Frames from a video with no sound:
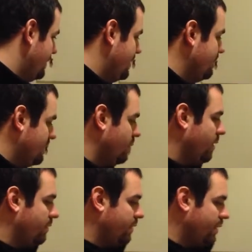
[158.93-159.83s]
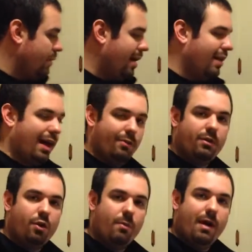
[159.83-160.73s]
it seems to work really well. I
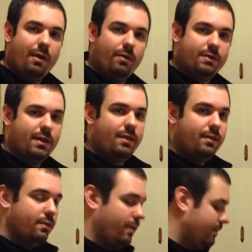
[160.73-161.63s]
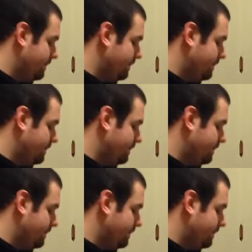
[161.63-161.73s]
would go by what's on the door.